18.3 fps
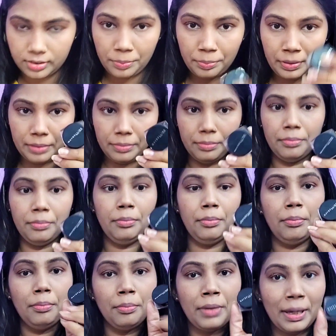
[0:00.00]
the
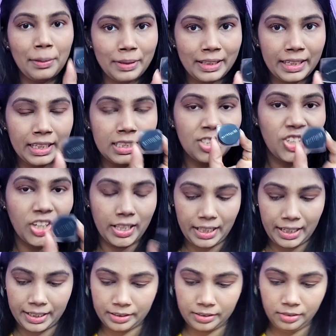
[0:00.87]
Maybelline gel
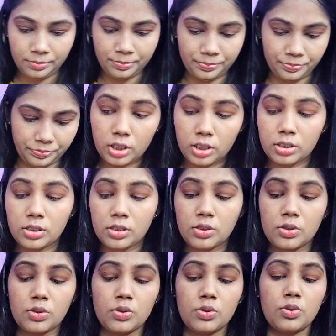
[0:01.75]
liner, going
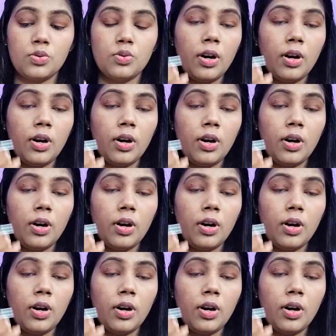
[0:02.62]
to